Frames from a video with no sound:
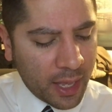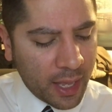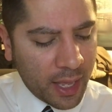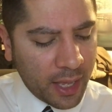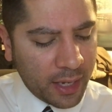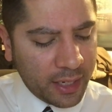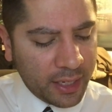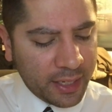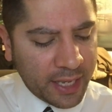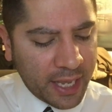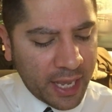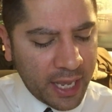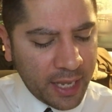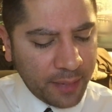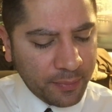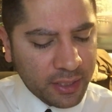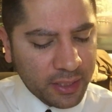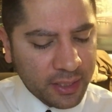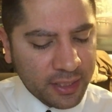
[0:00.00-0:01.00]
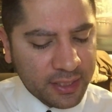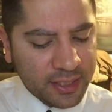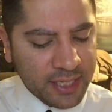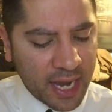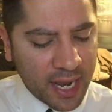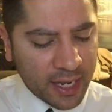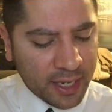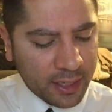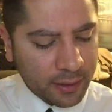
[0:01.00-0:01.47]
and he came to the
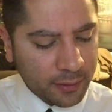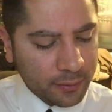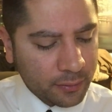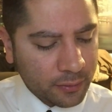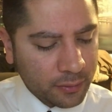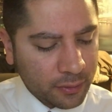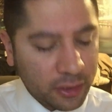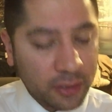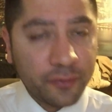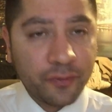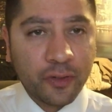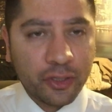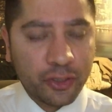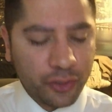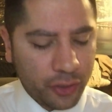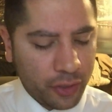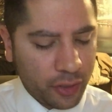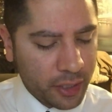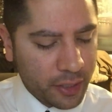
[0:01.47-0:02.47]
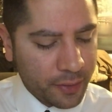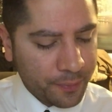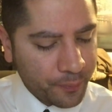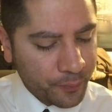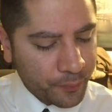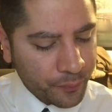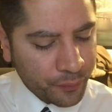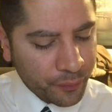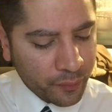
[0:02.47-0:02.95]
second, verse 30,
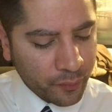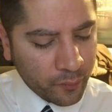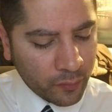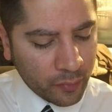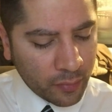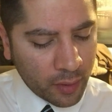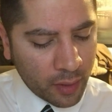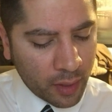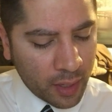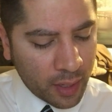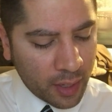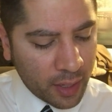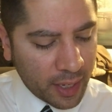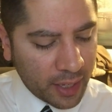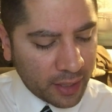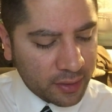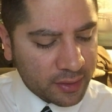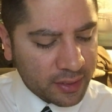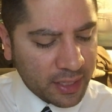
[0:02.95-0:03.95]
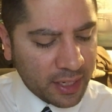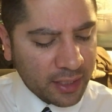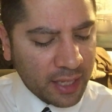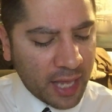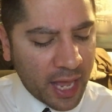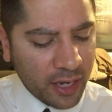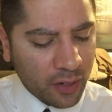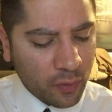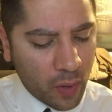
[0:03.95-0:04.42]
and said
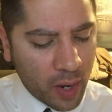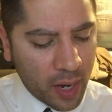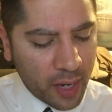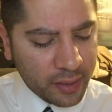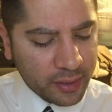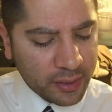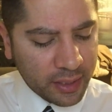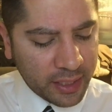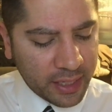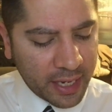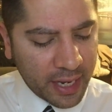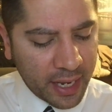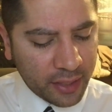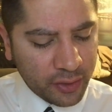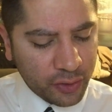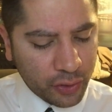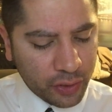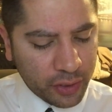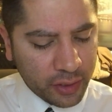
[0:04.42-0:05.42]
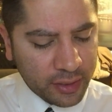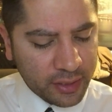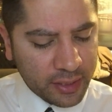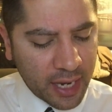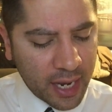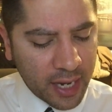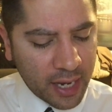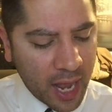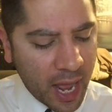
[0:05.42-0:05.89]
likewise, and he answered and
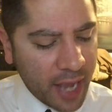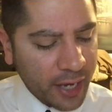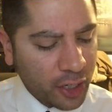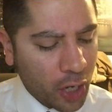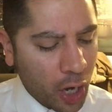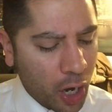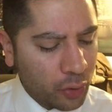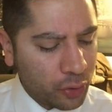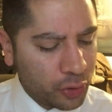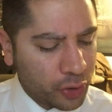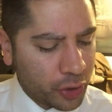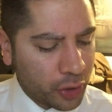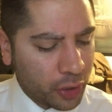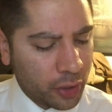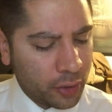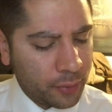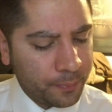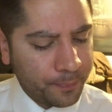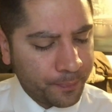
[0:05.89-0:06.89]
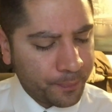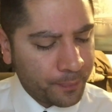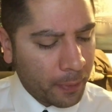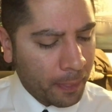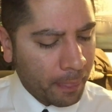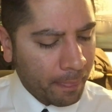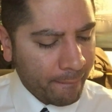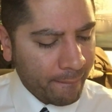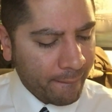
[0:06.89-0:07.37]
said, I go, sir,
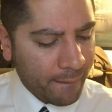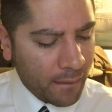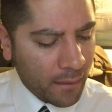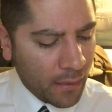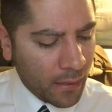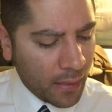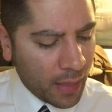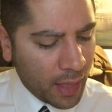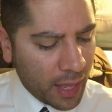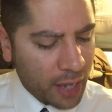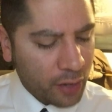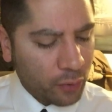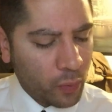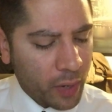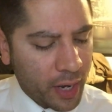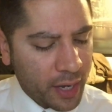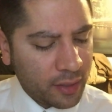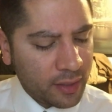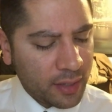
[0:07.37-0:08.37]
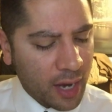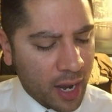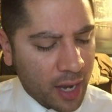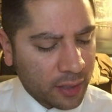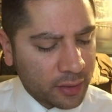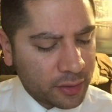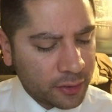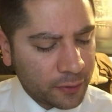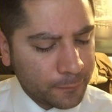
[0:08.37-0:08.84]
and went
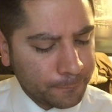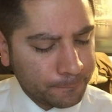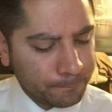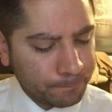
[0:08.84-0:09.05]
not.